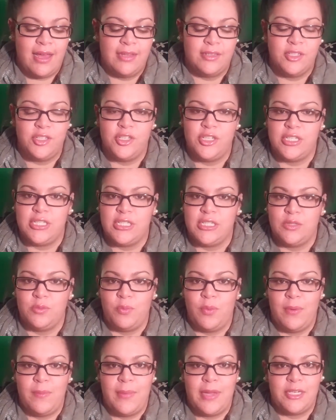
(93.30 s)
uh, so
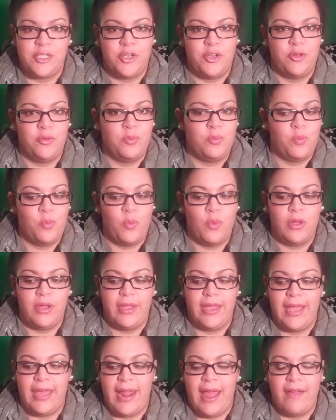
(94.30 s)
just make sure you
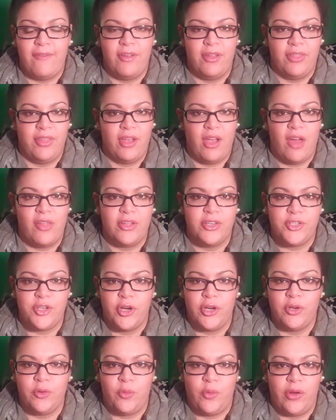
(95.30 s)
get everything all the
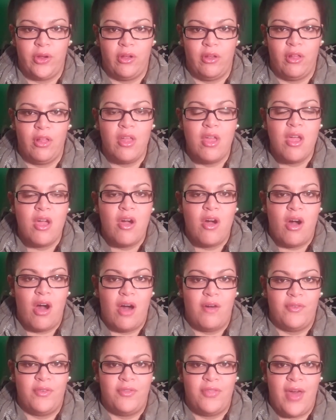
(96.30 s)
dirt and oil
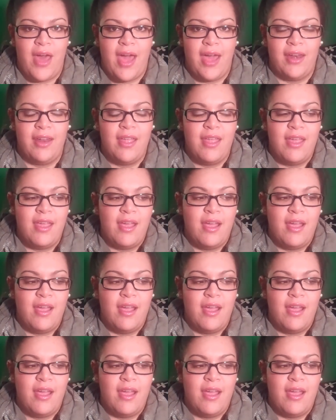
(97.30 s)
off of that